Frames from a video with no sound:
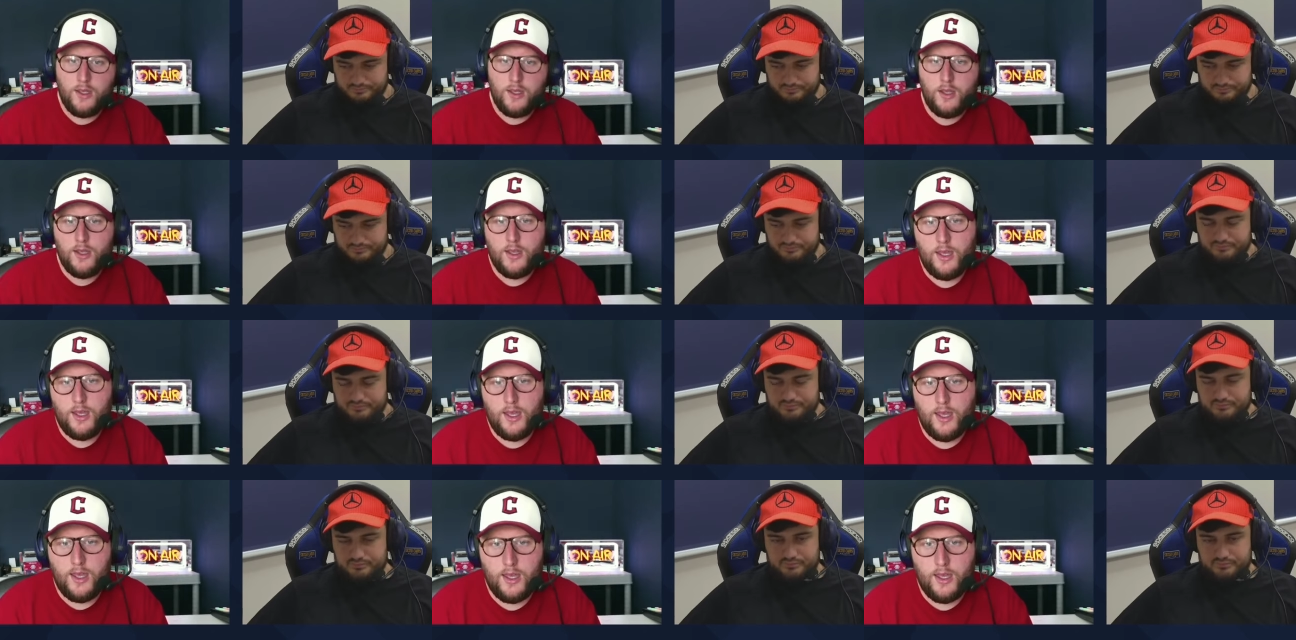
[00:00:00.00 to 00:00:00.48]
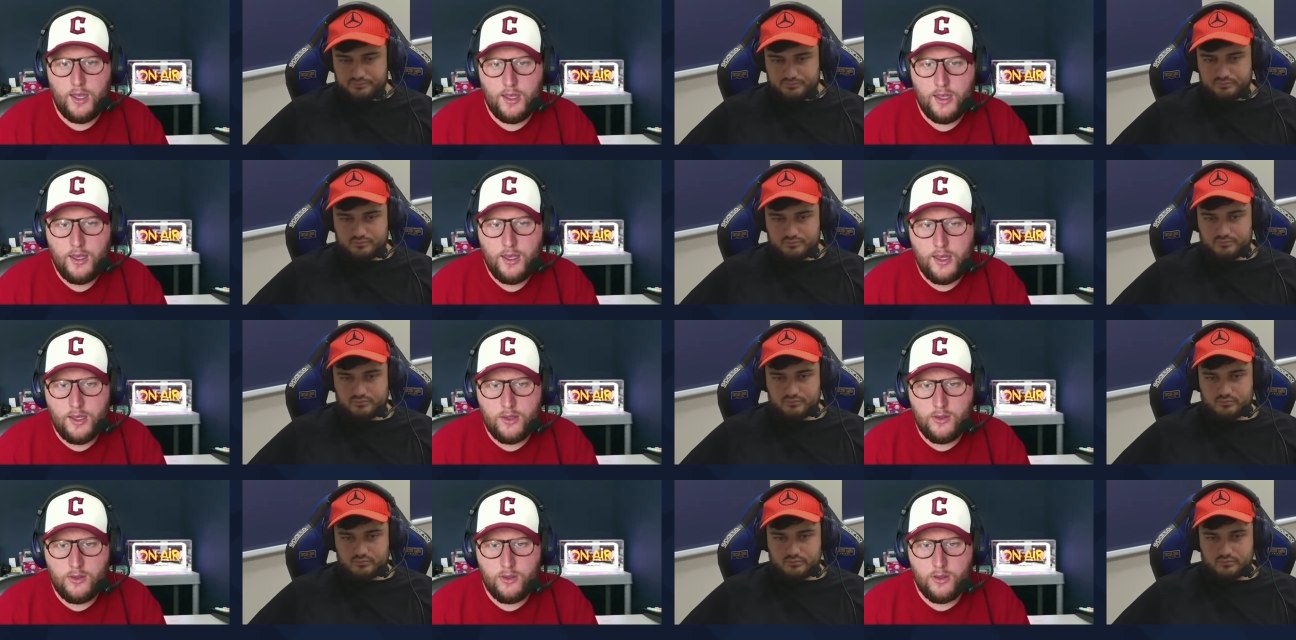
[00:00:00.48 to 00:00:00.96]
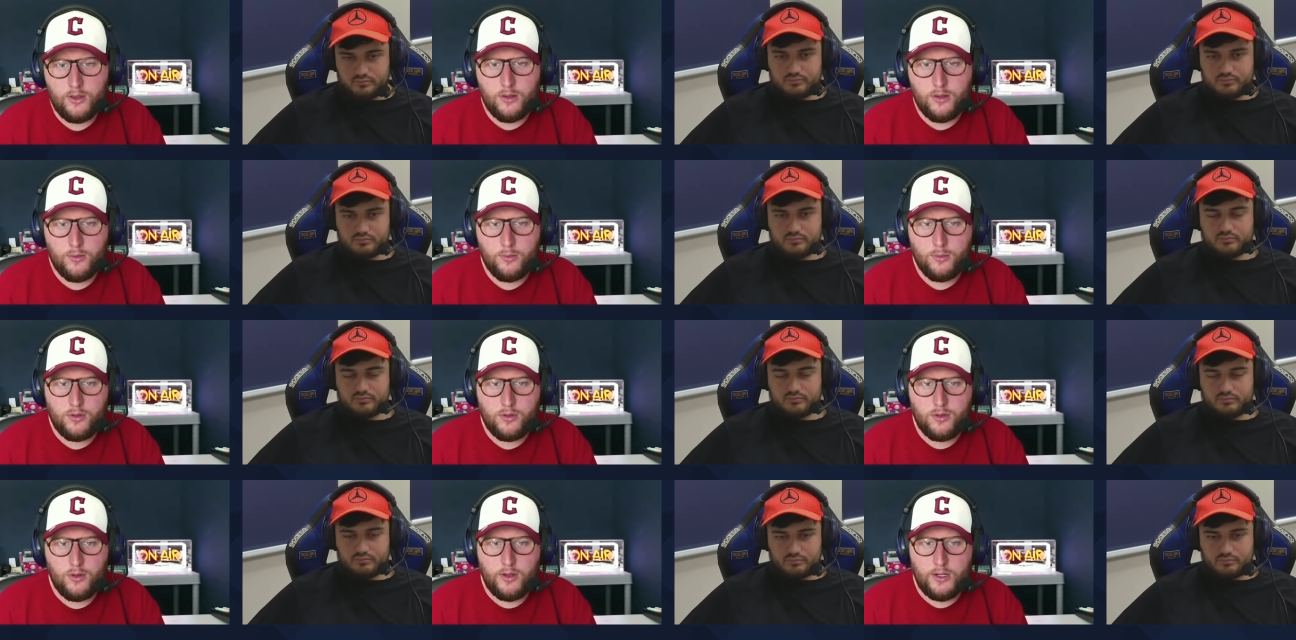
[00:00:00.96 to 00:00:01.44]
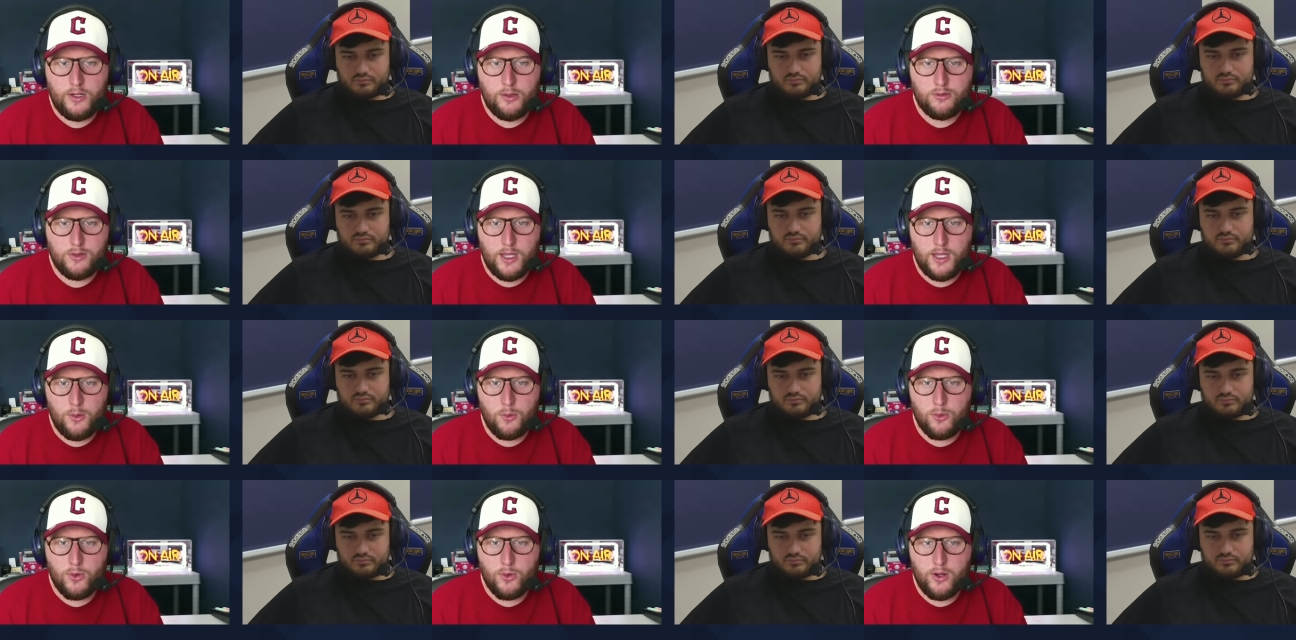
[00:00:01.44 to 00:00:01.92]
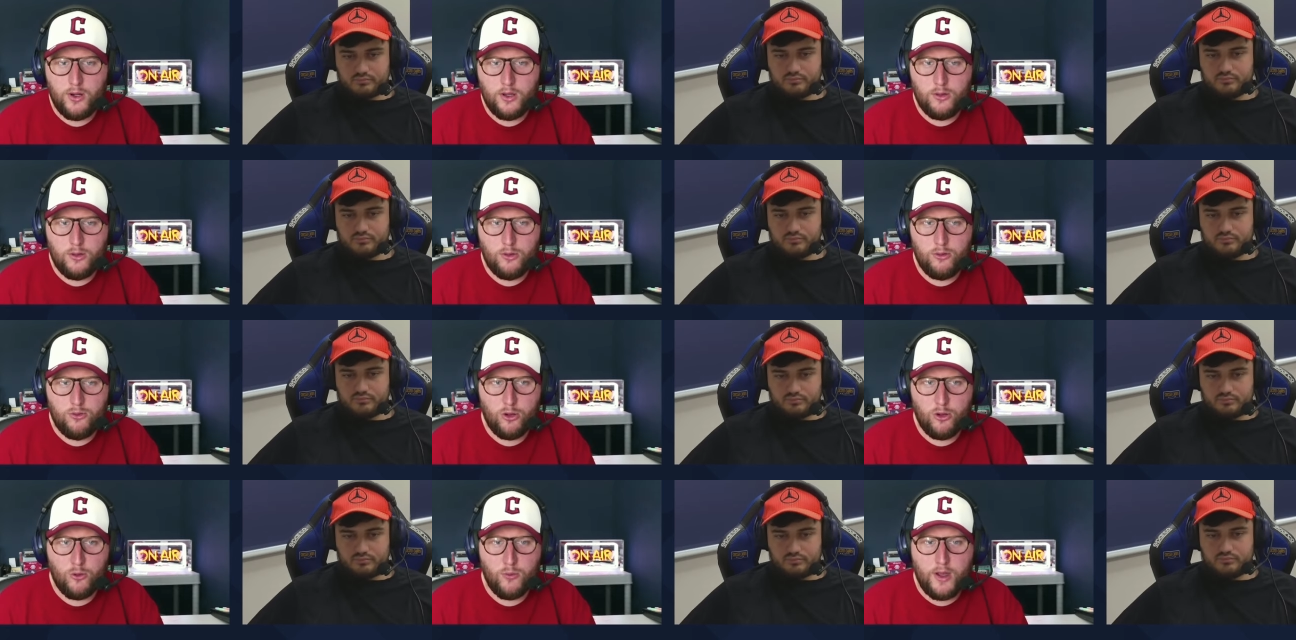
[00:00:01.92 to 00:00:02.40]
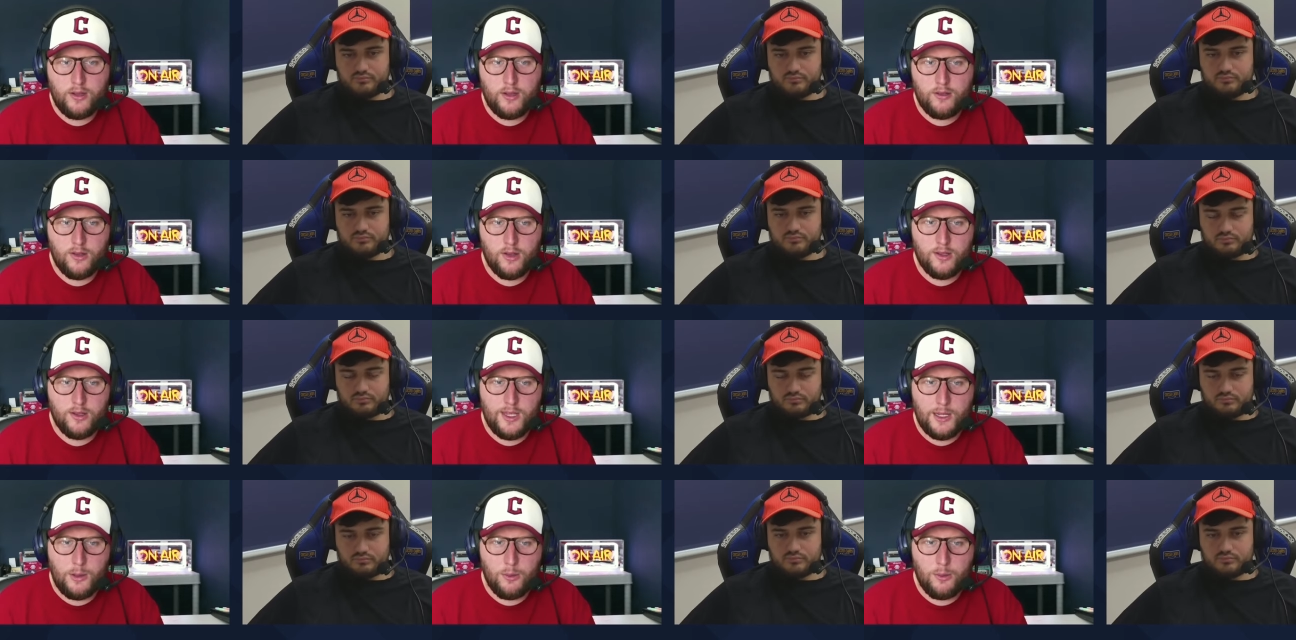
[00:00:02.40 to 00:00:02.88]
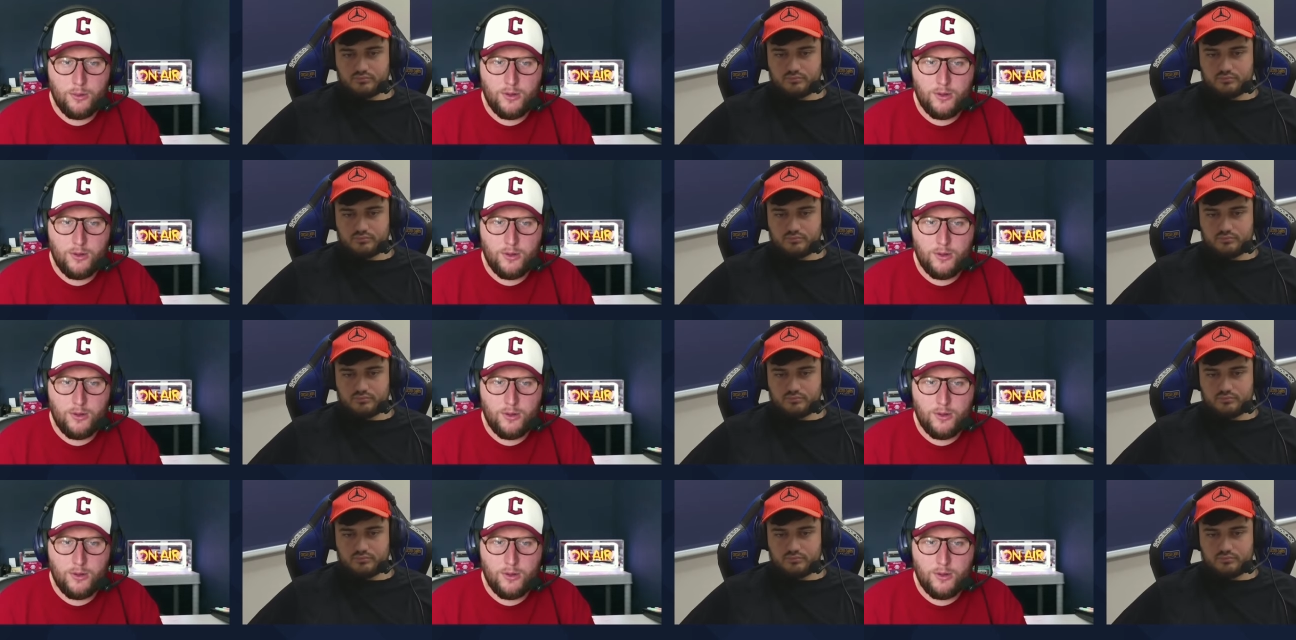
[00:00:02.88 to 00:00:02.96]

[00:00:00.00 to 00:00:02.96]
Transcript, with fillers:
Speaker 1: uh, hits in them. So I don't think we're in a new junk wax era. I think we're